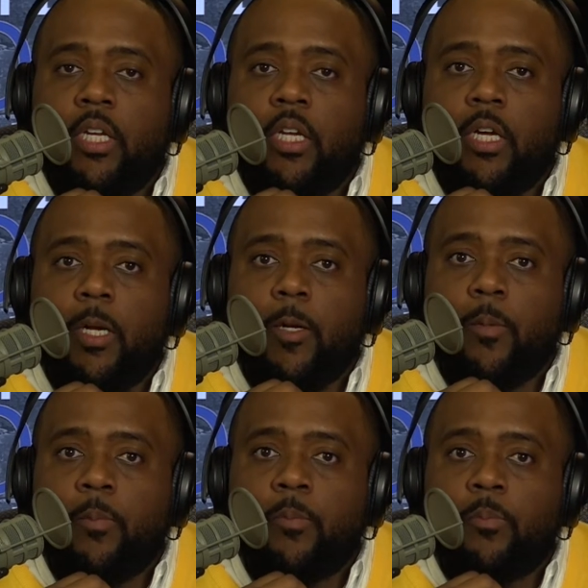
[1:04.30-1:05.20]

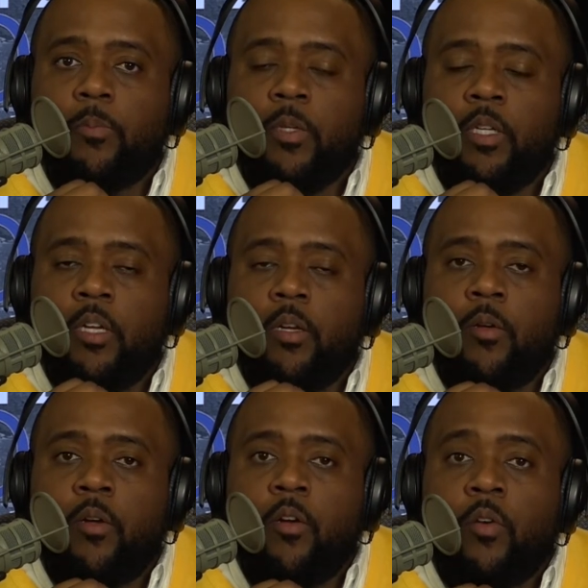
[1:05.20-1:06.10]
on
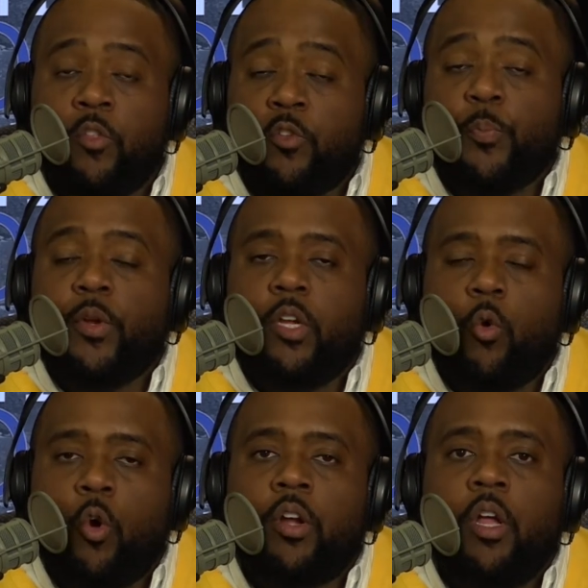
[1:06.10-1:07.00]
the Supreme
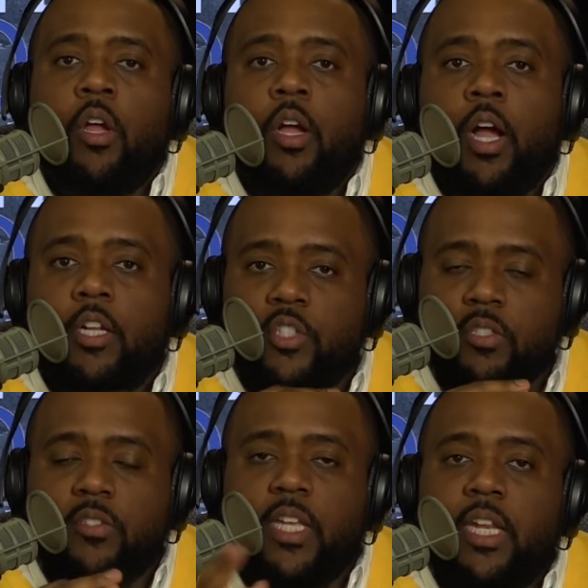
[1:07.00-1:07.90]
Court.
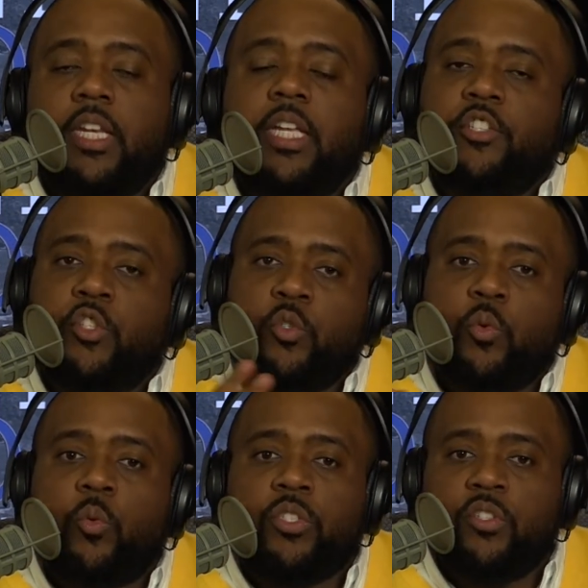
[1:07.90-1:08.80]
Justice Kennedy, as
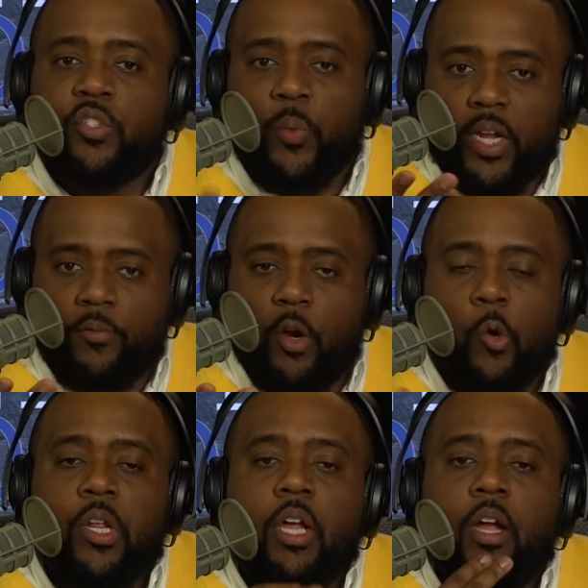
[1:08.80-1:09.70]
usual, was a swing
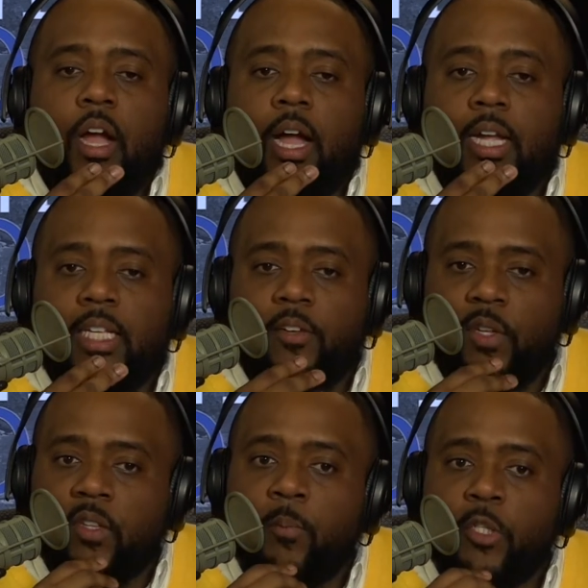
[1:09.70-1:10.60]
vote,
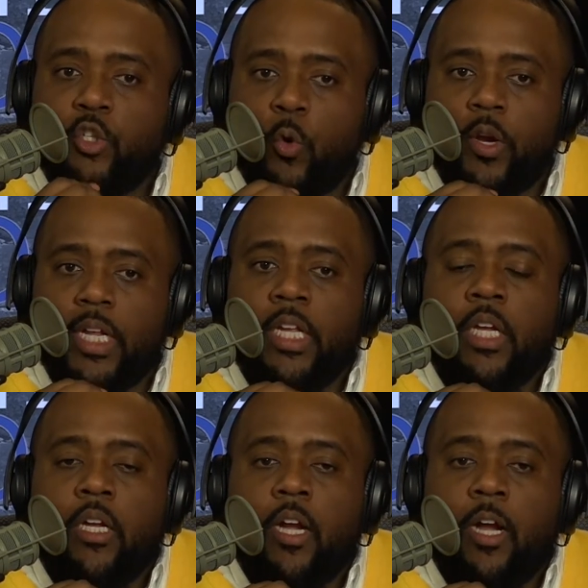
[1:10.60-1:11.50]
giving the majority.
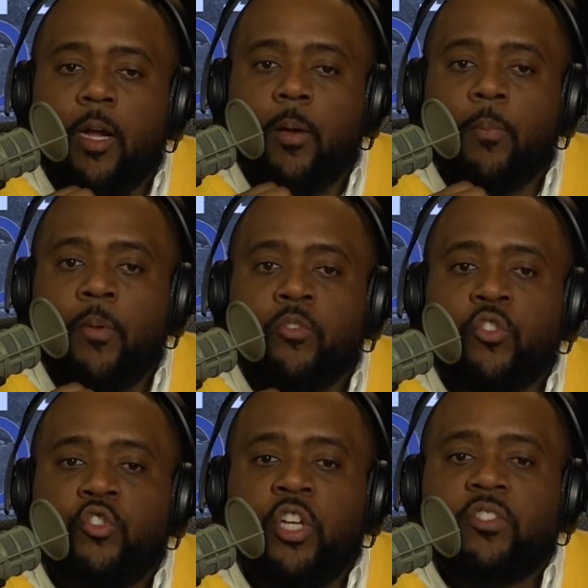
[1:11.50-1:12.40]

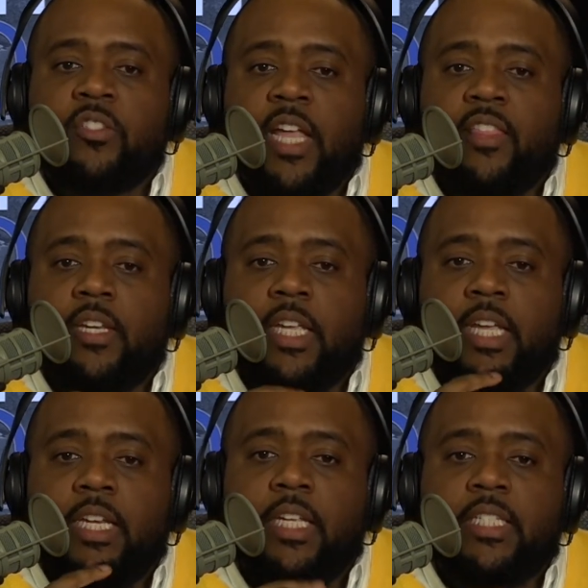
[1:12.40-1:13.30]
Justice Anthony
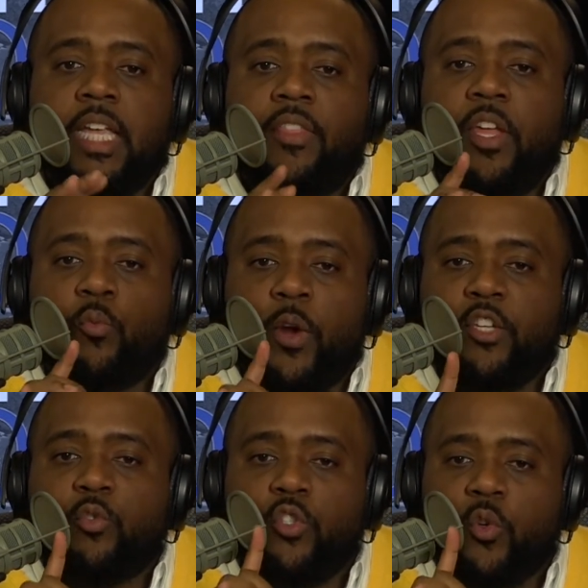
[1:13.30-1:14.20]
Kennedy said that
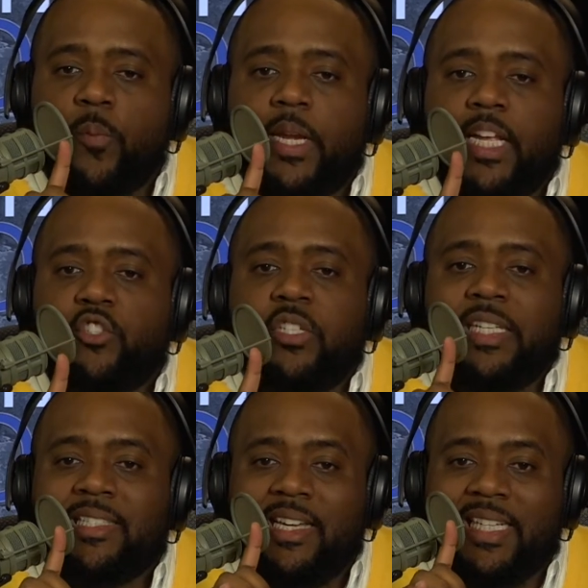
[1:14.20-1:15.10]
racial discrimination
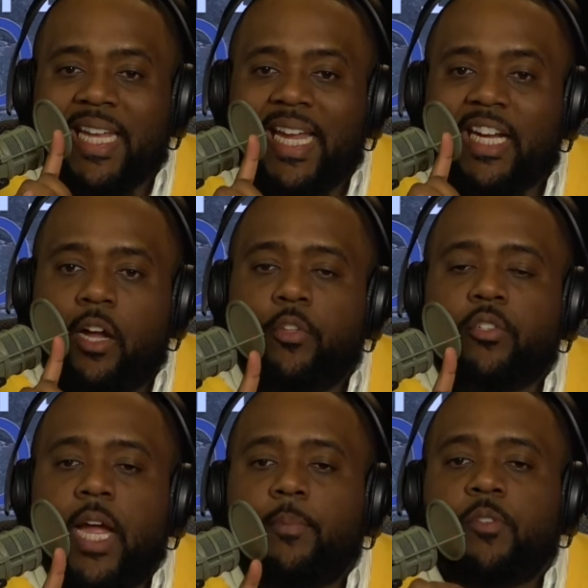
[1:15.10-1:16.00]
is unlike other
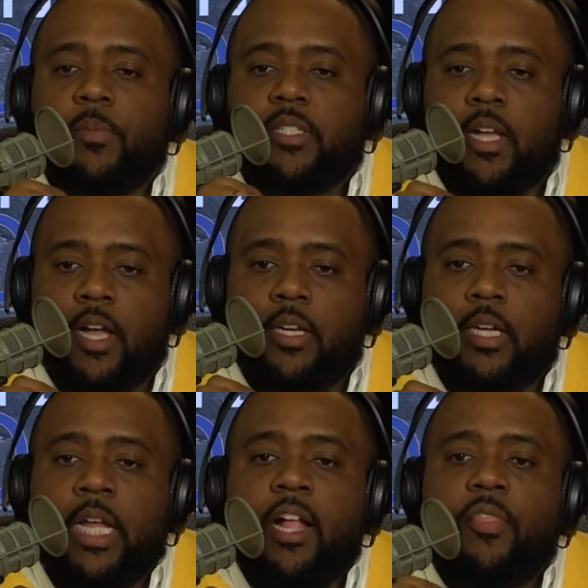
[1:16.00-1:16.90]
types of
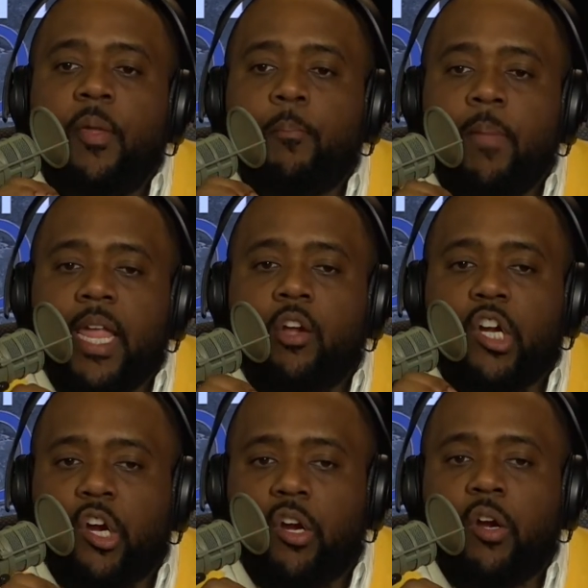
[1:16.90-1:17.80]
misconduct that may
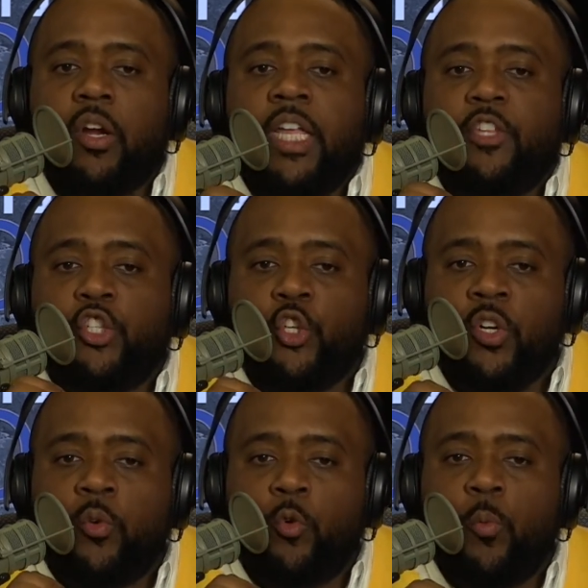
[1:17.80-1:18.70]
occur in the
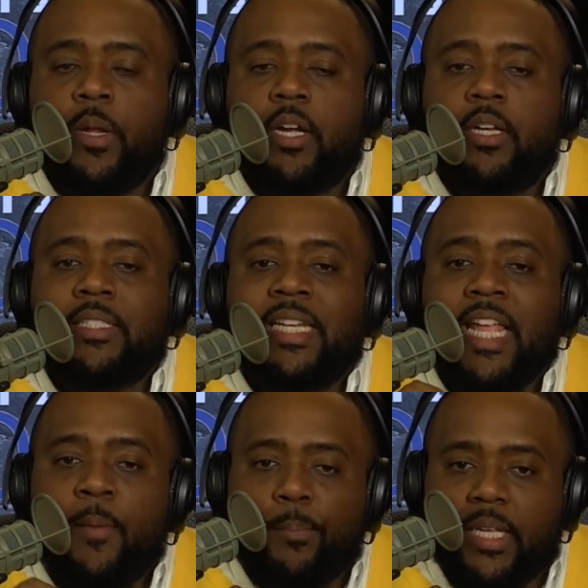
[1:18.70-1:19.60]
jury room because it
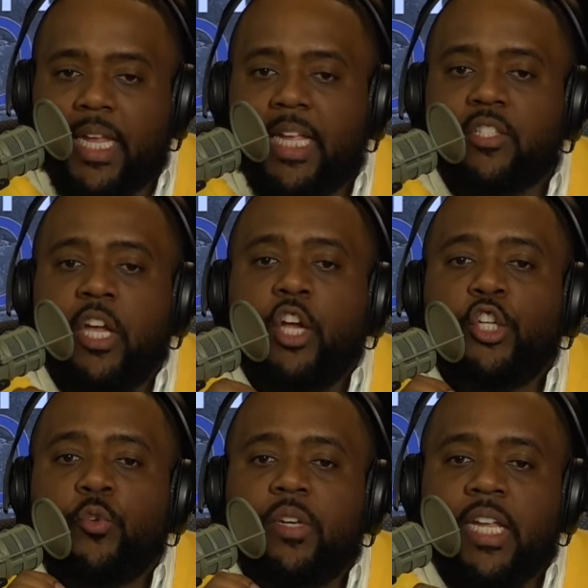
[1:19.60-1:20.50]
implicates
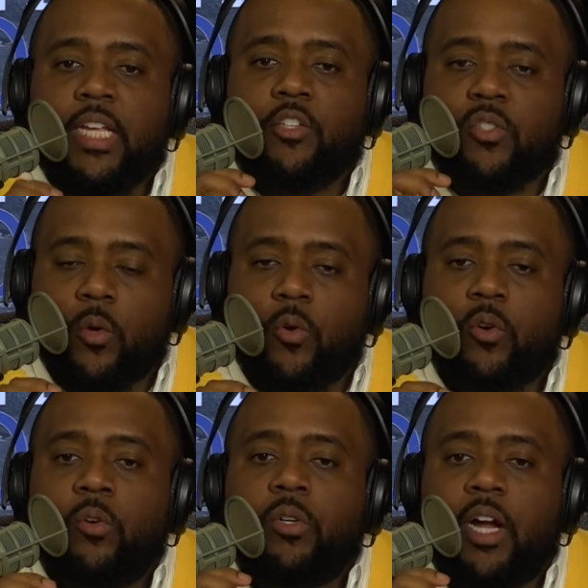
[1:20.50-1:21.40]
unique
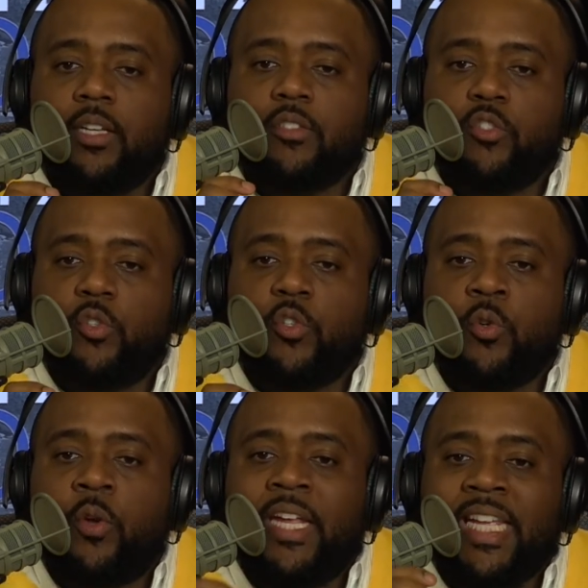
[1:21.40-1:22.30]
historical,
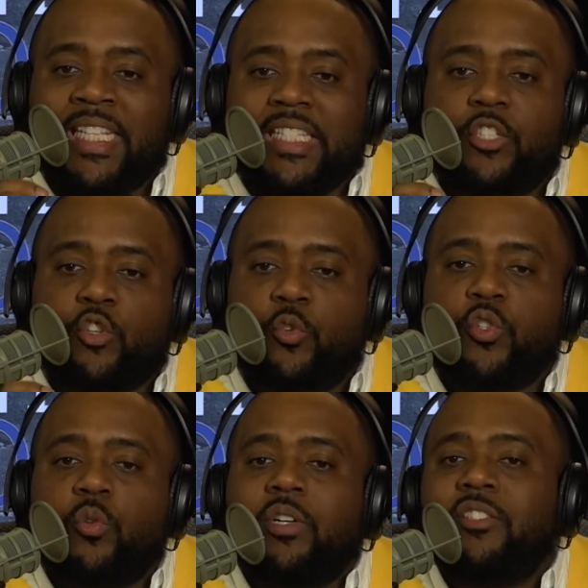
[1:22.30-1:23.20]
constitutional, and
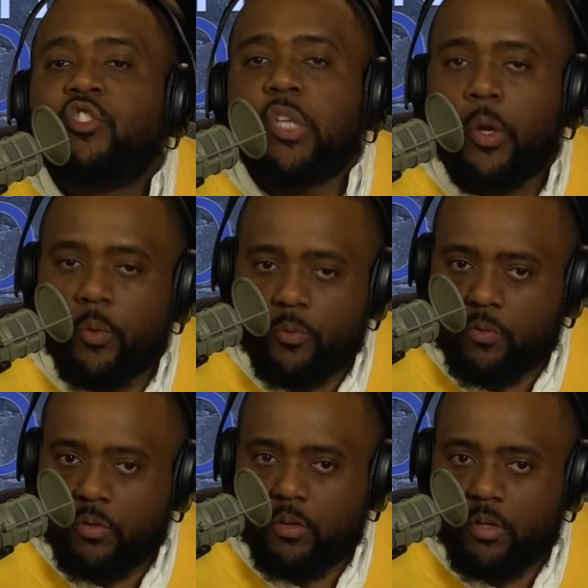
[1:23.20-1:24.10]
institutional concerns.